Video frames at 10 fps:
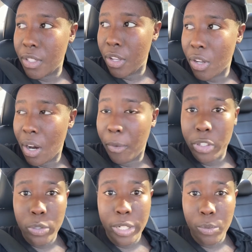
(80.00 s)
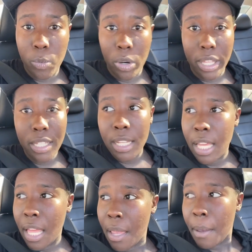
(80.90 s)
only
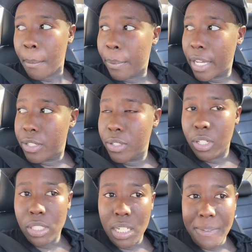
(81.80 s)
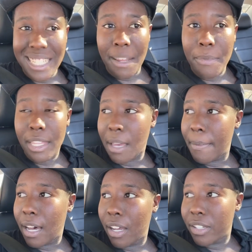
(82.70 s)
21, but I do know a little bit something
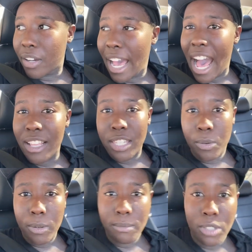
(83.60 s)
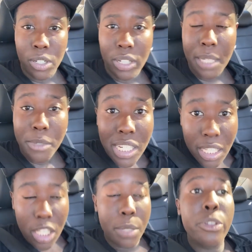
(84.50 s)
about how to
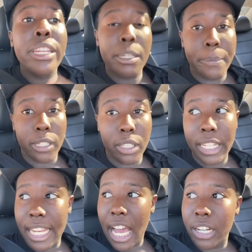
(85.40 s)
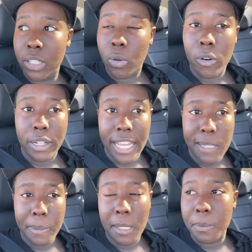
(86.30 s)
community build and how to organize
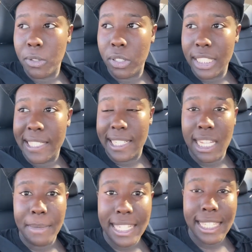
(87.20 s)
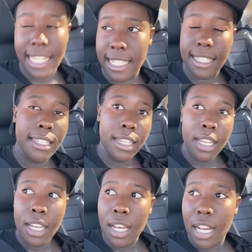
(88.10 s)
people, at least to some extent,
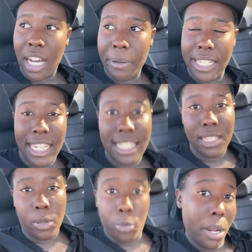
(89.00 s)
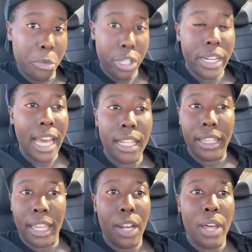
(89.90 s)
because that's just what I'm good at.
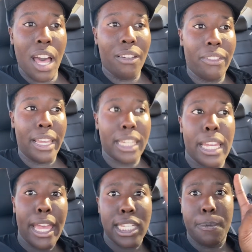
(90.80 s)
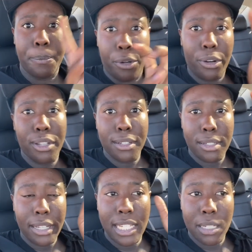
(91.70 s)
Like, I don't have like
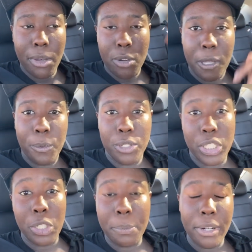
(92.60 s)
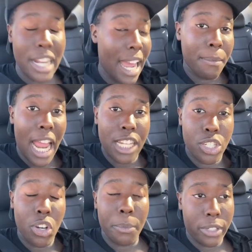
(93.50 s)
experience like some other people do, but I just
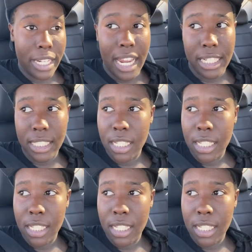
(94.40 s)
know I'm good at it.